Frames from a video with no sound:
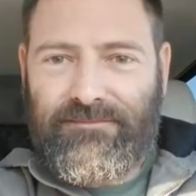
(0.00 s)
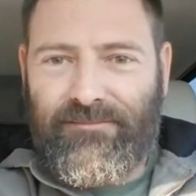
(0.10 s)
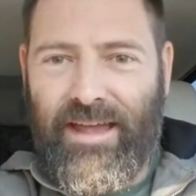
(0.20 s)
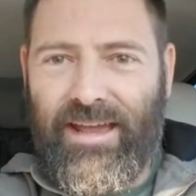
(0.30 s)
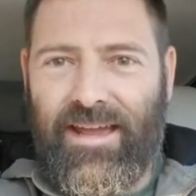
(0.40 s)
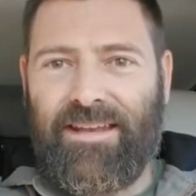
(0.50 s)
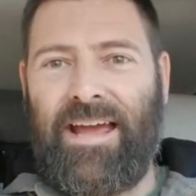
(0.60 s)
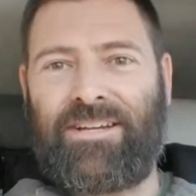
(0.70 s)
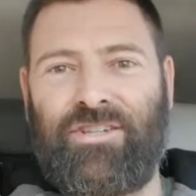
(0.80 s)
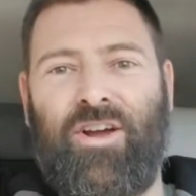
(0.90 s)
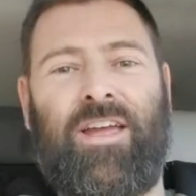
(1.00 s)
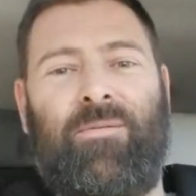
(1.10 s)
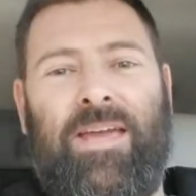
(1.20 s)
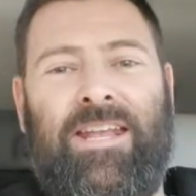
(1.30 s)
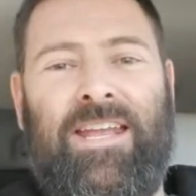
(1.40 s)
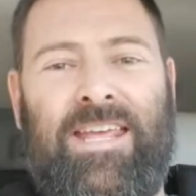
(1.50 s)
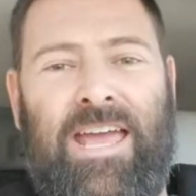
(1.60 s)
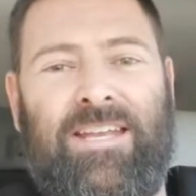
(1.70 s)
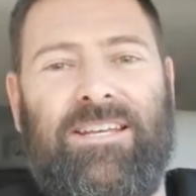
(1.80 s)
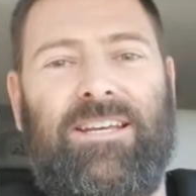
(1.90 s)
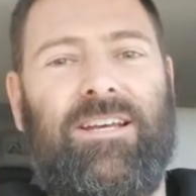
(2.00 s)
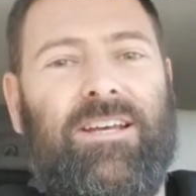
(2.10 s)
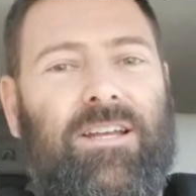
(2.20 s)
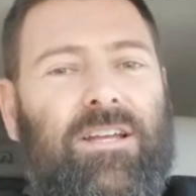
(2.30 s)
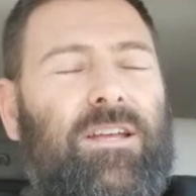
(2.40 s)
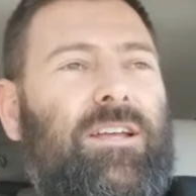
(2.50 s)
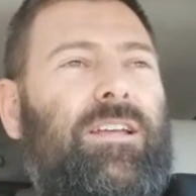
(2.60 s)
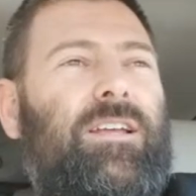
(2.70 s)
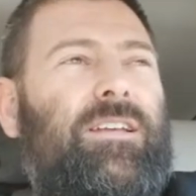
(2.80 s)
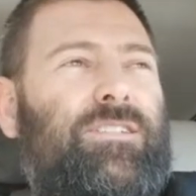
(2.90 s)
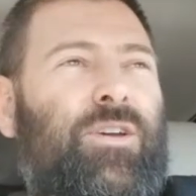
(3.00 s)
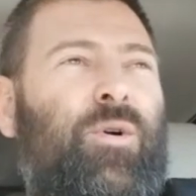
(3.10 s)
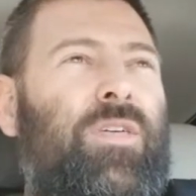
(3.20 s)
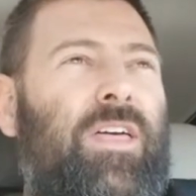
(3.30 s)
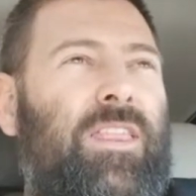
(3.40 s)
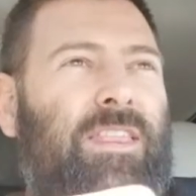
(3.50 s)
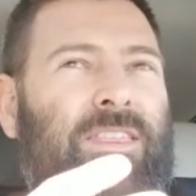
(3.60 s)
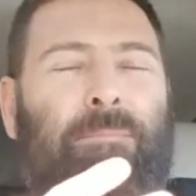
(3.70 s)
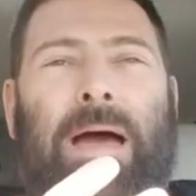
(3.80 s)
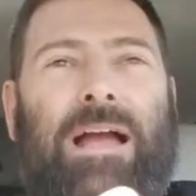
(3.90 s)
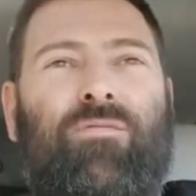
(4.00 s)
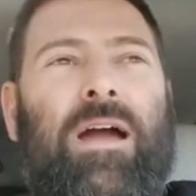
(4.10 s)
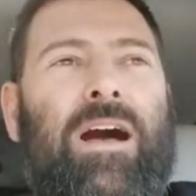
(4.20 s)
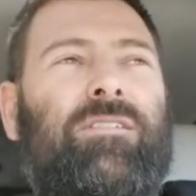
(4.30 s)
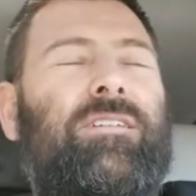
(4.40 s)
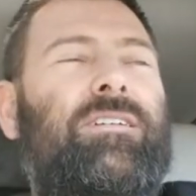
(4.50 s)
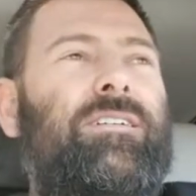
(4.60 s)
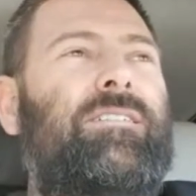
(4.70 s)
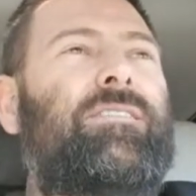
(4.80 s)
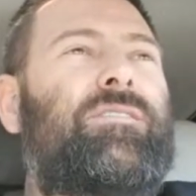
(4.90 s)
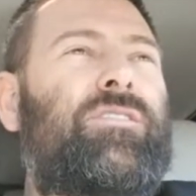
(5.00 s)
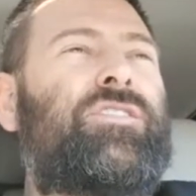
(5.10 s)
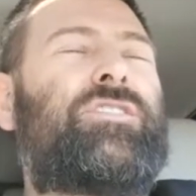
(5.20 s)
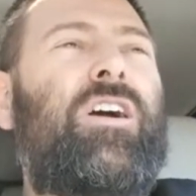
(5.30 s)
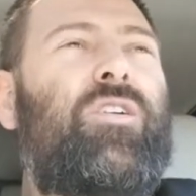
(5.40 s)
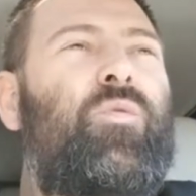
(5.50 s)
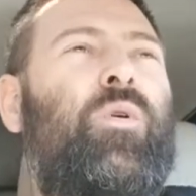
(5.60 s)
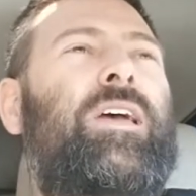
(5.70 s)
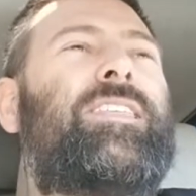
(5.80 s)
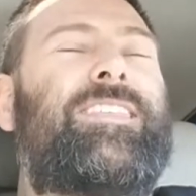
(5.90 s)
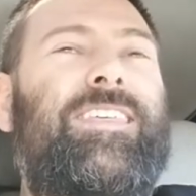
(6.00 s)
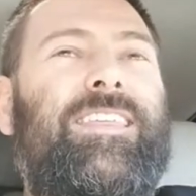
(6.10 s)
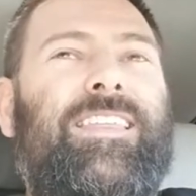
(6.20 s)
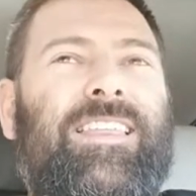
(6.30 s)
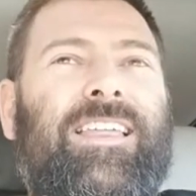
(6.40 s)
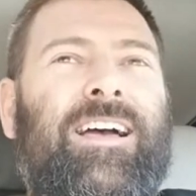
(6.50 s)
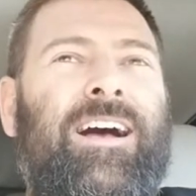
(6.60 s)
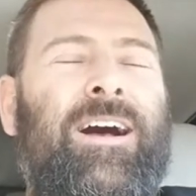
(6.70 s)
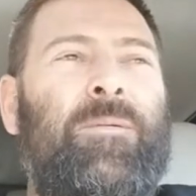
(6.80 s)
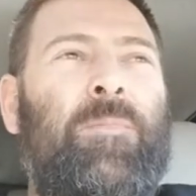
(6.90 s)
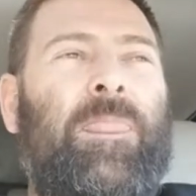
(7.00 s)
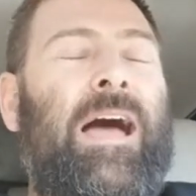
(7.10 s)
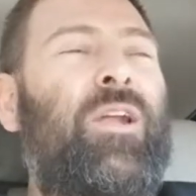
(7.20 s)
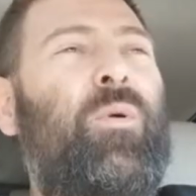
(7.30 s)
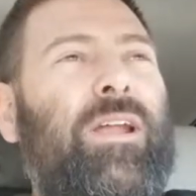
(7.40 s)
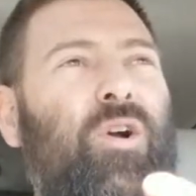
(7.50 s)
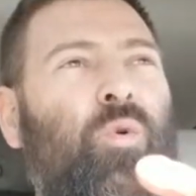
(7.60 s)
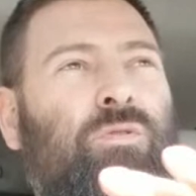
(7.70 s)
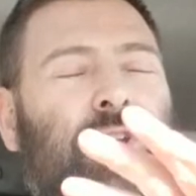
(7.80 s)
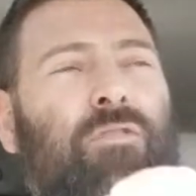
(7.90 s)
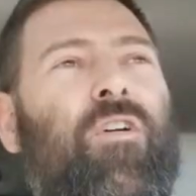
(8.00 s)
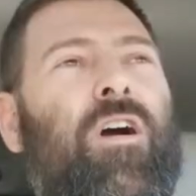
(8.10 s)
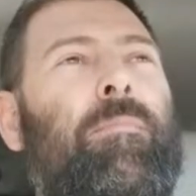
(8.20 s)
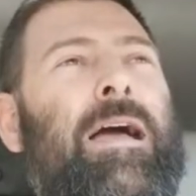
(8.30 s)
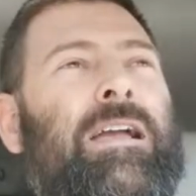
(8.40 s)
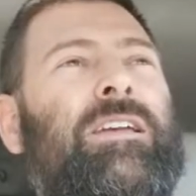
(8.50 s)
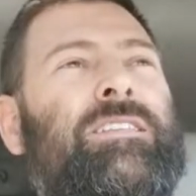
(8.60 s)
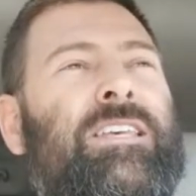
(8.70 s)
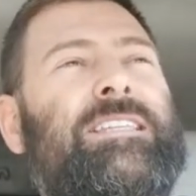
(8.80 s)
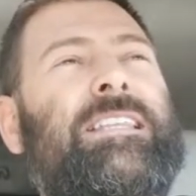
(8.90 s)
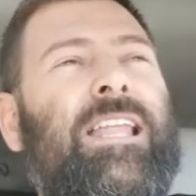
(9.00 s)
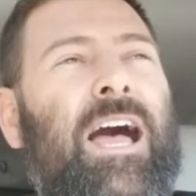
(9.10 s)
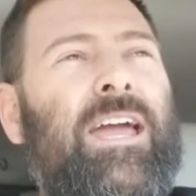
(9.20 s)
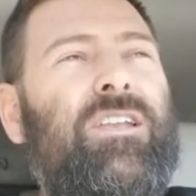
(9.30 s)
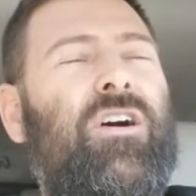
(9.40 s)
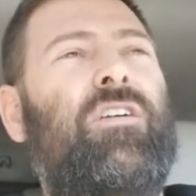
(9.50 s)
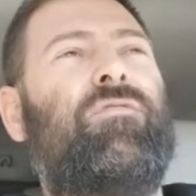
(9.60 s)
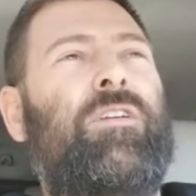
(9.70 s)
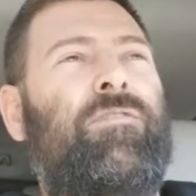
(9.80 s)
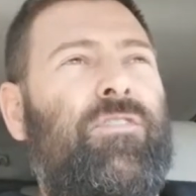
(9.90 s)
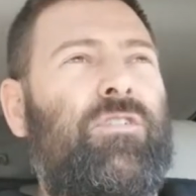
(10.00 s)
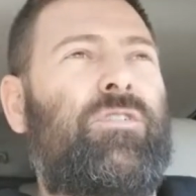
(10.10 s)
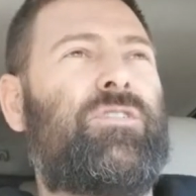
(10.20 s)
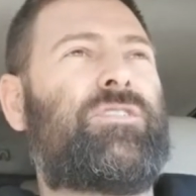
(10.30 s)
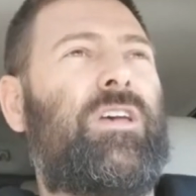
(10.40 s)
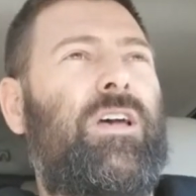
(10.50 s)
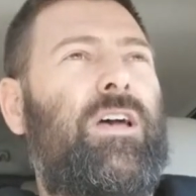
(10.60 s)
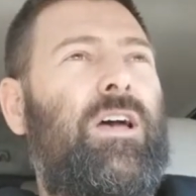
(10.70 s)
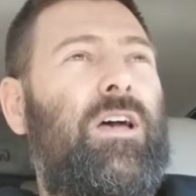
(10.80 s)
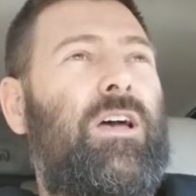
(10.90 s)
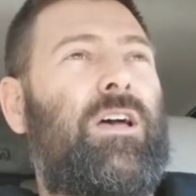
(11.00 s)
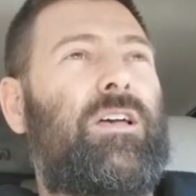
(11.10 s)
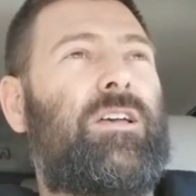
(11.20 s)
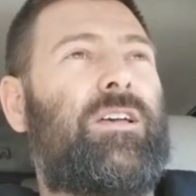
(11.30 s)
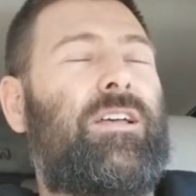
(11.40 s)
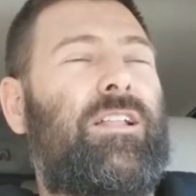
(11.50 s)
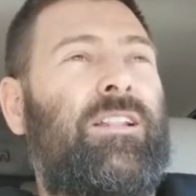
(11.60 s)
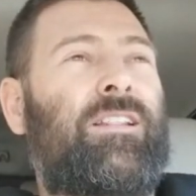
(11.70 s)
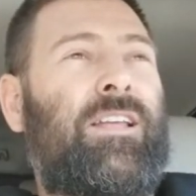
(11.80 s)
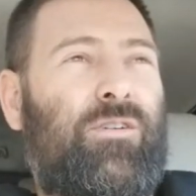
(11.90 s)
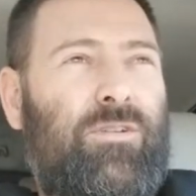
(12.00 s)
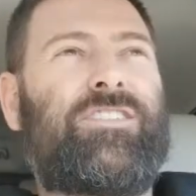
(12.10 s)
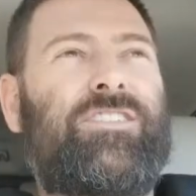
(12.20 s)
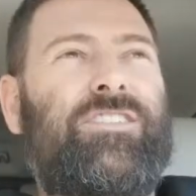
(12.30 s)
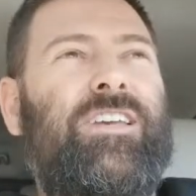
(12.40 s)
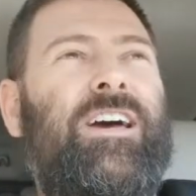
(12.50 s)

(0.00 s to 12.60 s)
And action. Okay, we hit 88. So the background. You're gonna start with I don't want to go too far back because this line of referrals literally starts on a